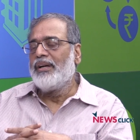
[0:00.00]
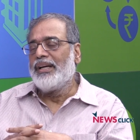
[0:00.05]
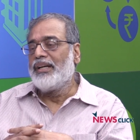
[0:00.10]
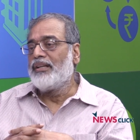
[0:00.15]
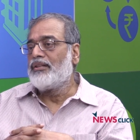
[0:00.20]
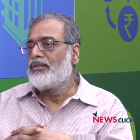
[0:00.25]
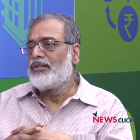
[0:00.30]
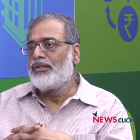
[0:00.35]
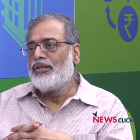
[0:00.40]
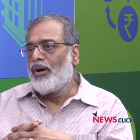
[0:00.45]

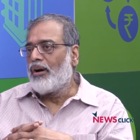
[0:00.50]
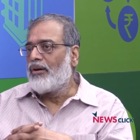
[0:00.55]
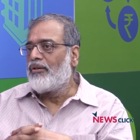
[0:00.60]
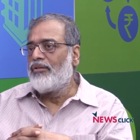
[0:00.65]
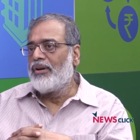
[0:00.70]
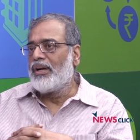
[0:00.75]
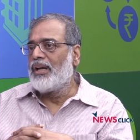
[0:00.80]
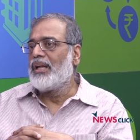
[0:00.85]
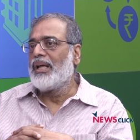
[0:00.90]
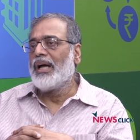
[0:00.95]
it's
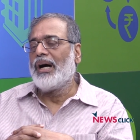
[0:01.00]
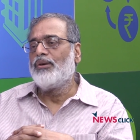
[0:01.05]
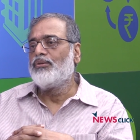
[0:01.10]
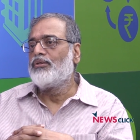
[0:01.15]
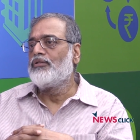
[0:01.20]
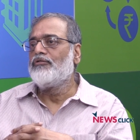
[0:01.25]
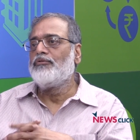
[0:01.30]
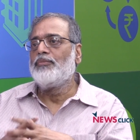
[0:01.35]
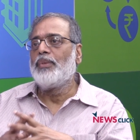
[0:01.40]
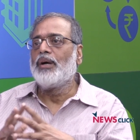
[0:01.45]
not really
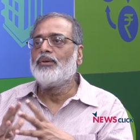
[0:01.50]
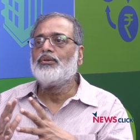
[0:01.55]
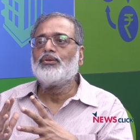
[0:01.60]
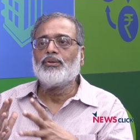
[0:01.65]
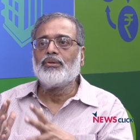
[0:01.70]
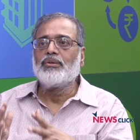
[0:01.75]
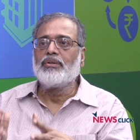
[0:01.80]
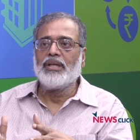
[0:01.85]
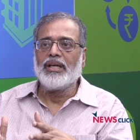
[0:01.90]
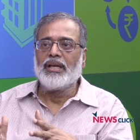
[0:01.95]
out of bounds
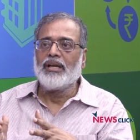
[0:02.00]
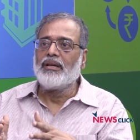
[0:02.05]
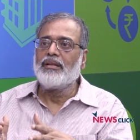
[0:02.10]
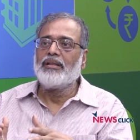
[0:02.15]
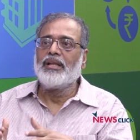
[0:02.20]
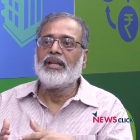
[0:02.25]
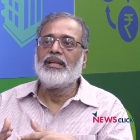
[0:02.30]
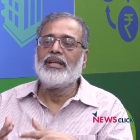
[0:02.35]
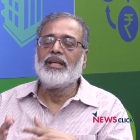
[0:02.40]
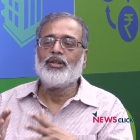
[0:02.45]
to think
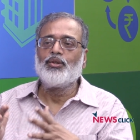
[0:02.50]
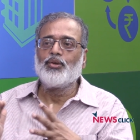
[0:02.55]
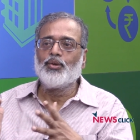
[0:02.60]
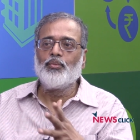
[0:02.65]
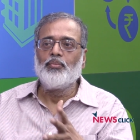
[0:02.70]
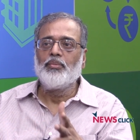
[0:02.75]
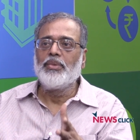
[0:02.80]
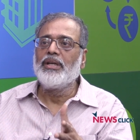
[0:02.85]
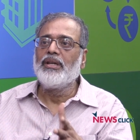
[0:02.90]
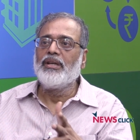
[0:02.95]
that they
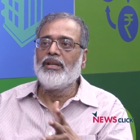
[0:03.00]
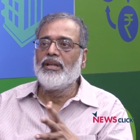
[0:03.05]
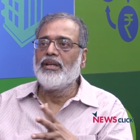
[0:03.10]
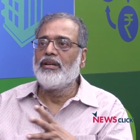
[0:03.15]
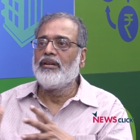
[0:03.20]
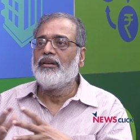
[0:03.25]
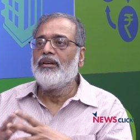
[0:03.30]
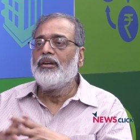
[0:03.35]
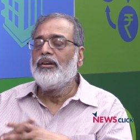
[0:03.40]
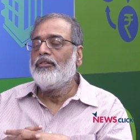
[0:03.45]
should be in
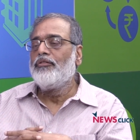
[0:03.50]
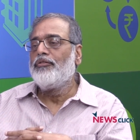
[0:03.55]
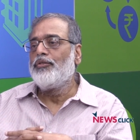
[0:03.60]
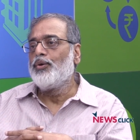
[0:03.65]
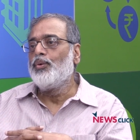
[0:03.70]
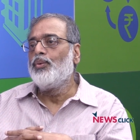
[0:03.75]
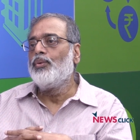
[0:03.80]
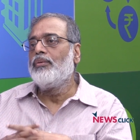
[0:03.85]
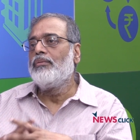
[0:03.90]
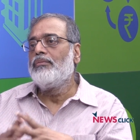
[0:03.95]
a
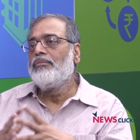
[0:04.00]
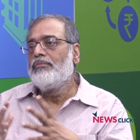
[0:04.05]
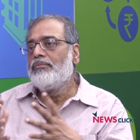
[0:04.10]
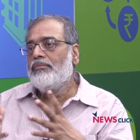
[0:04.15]
few